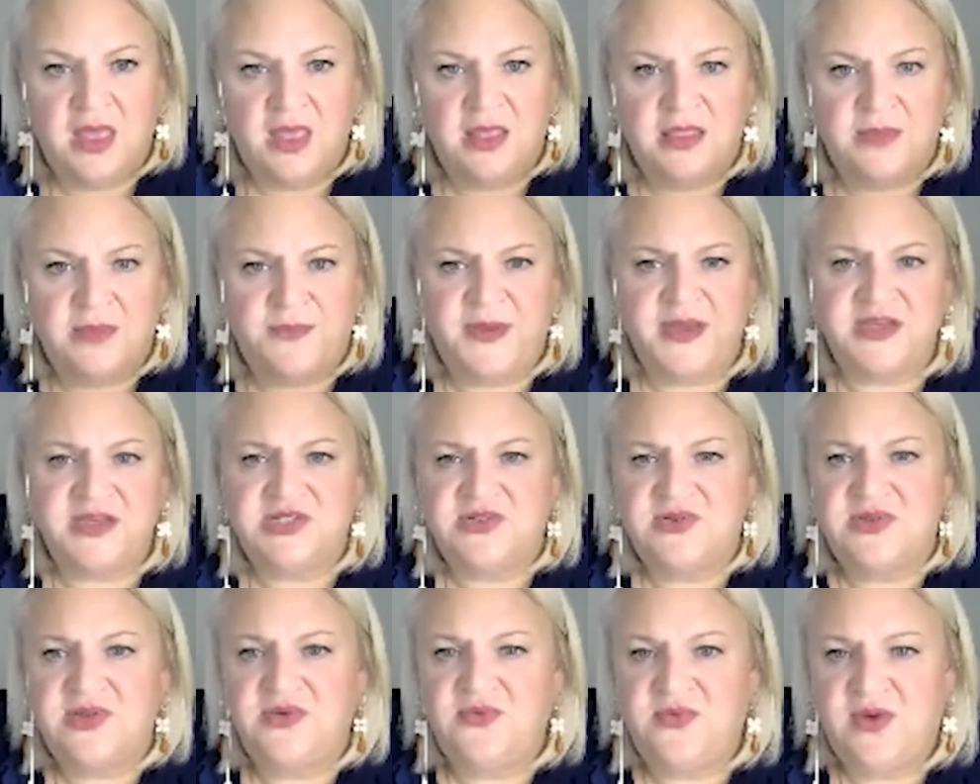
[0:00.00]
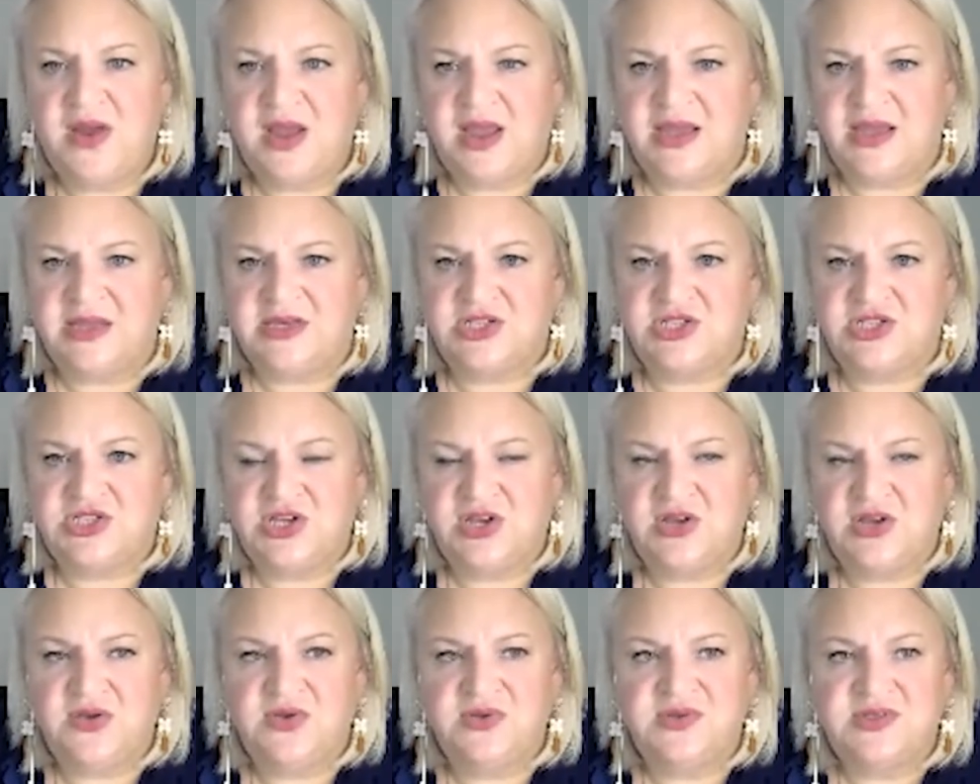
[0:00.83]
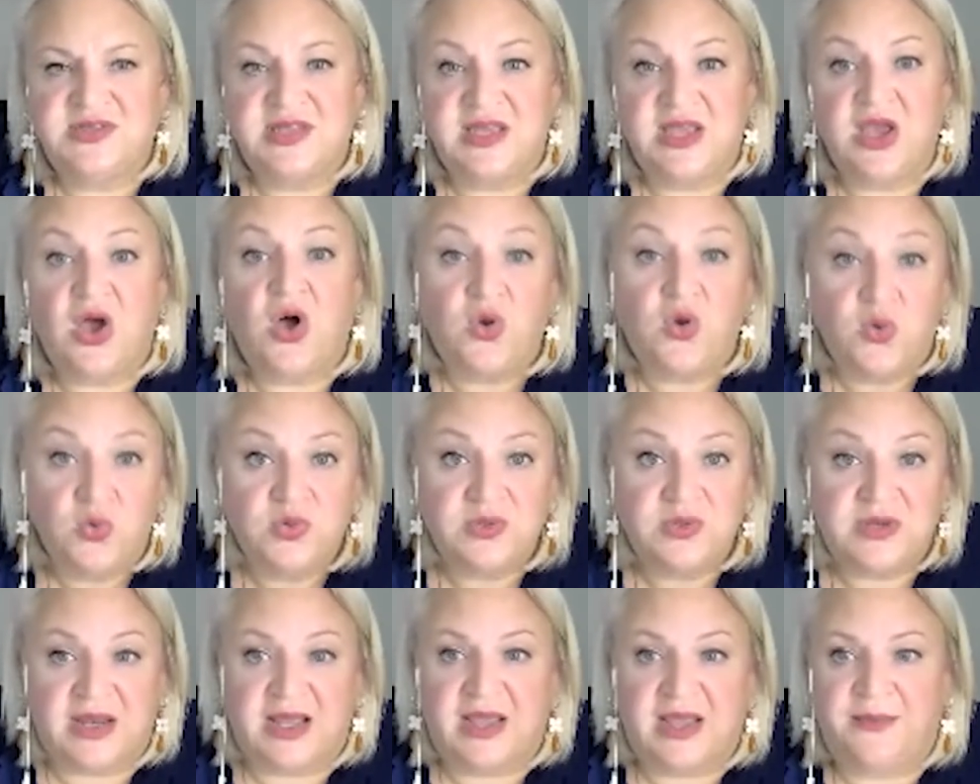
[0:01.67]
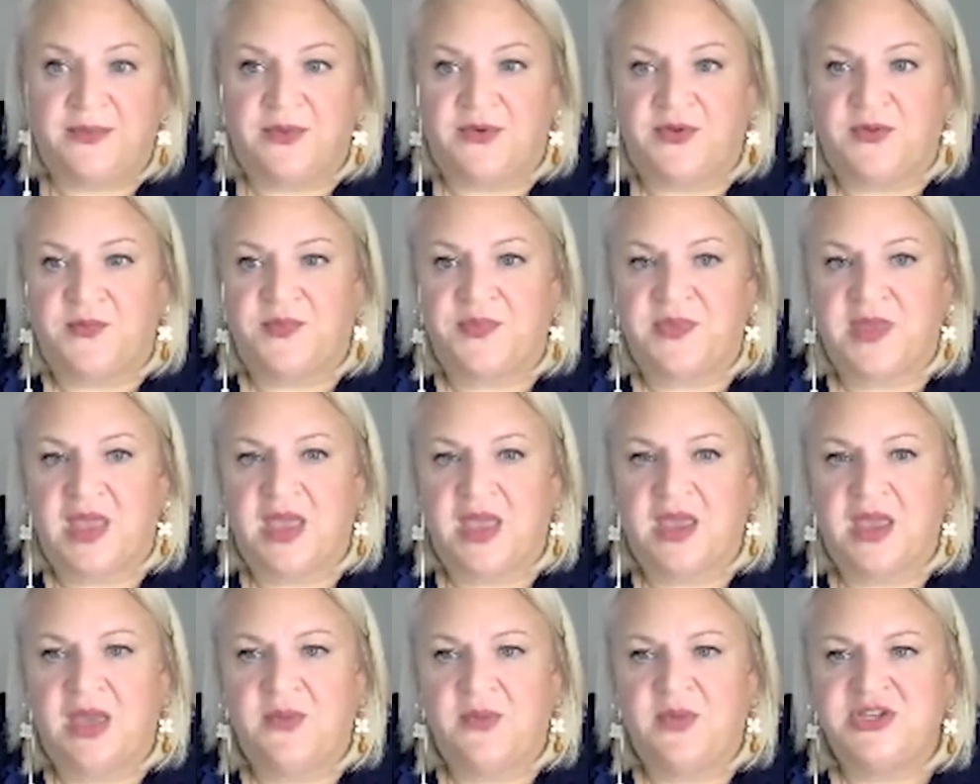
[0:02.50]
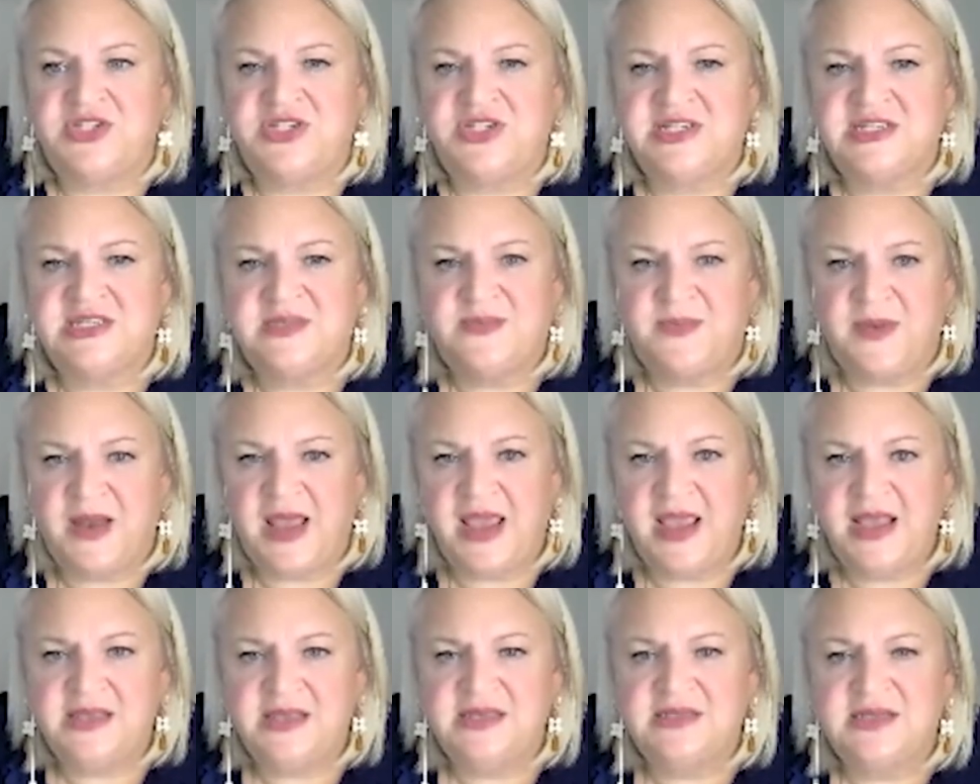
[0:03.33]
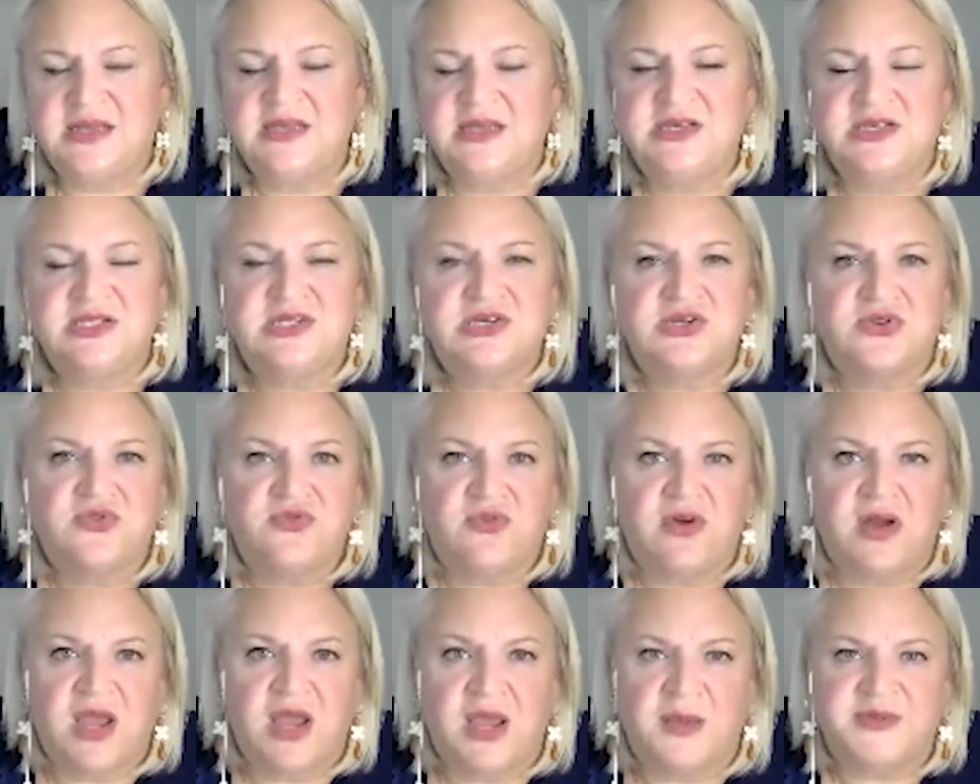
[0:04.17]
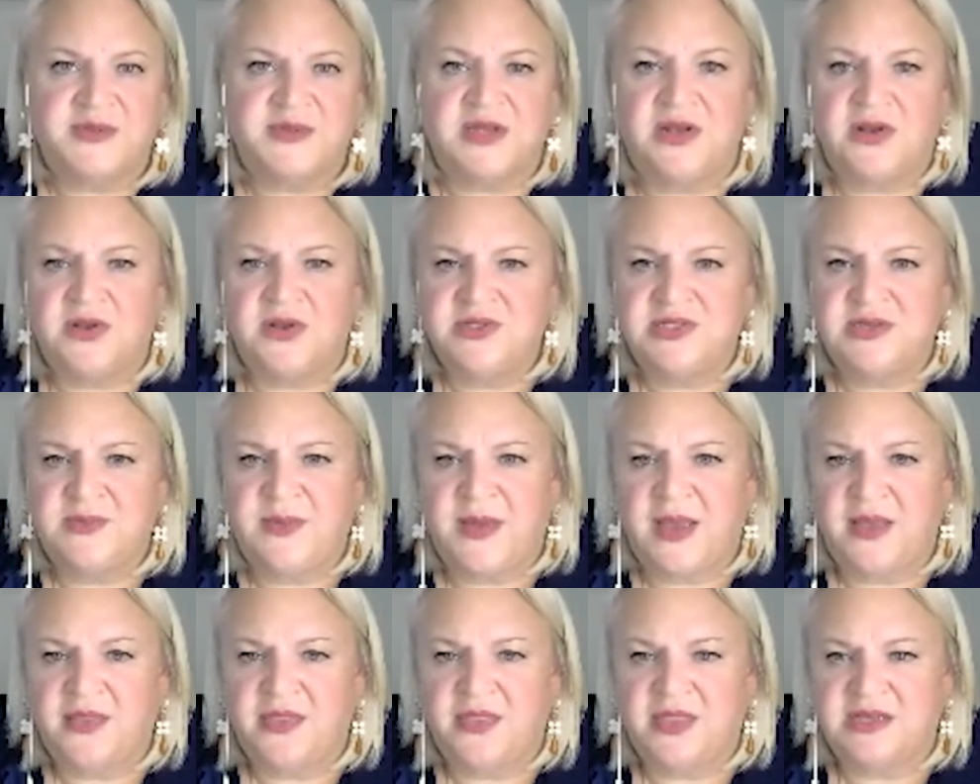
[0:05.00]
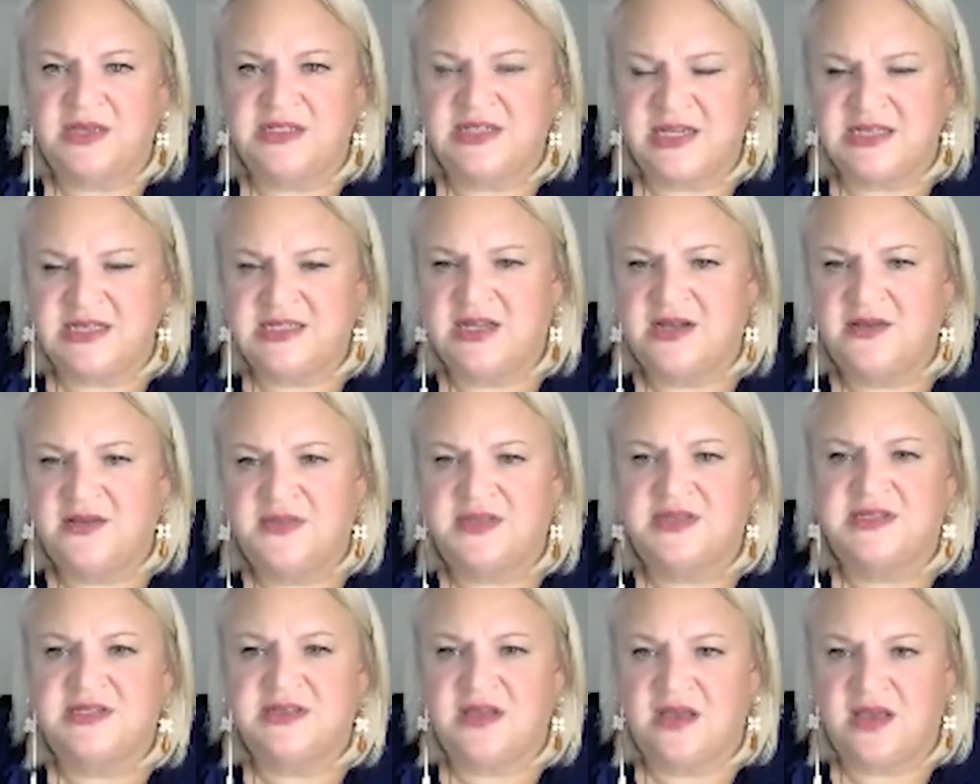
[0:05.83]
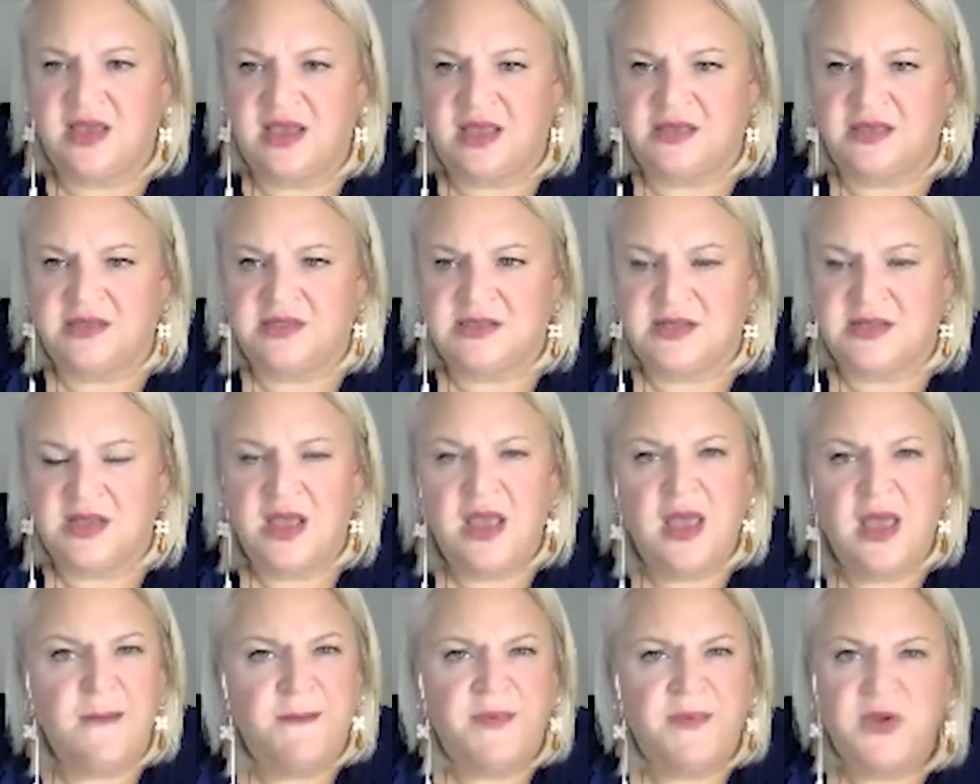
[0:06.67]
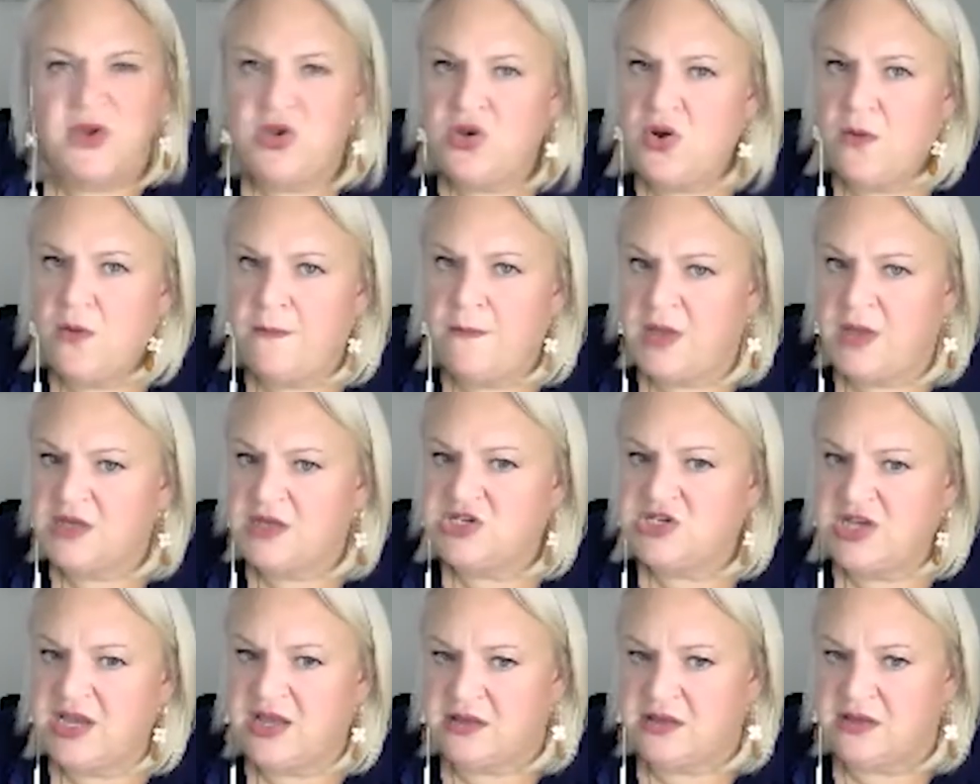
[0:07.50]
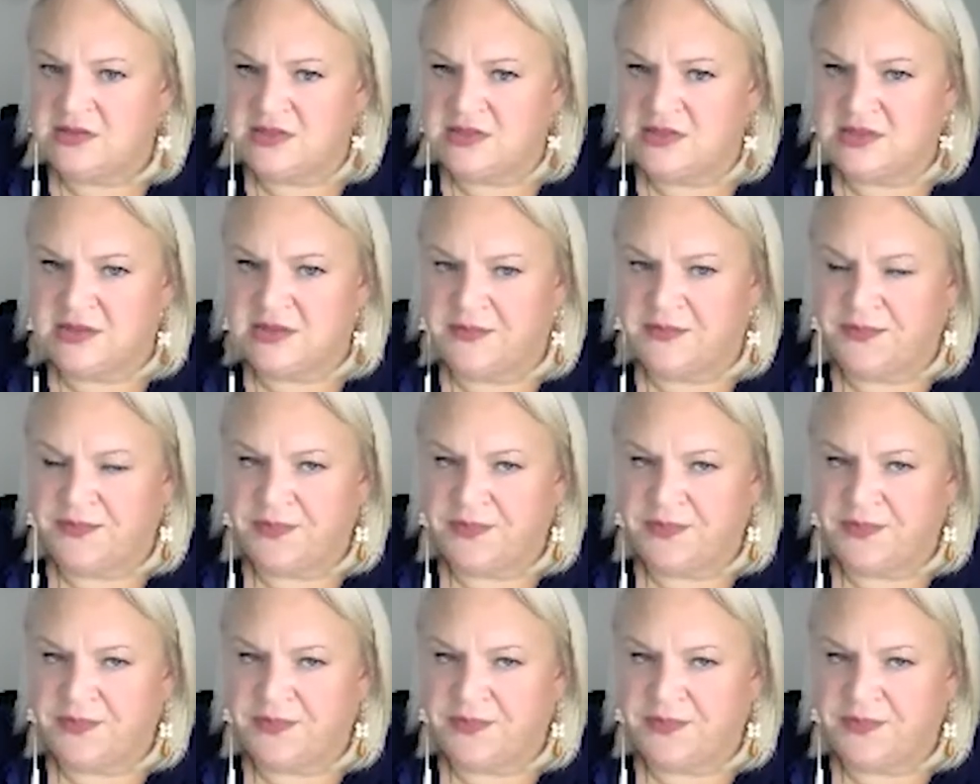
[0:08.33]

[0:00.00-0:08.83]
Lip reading: The picture on the right shows the old label, which explains and describes a lot about the detail of the science, but not much else.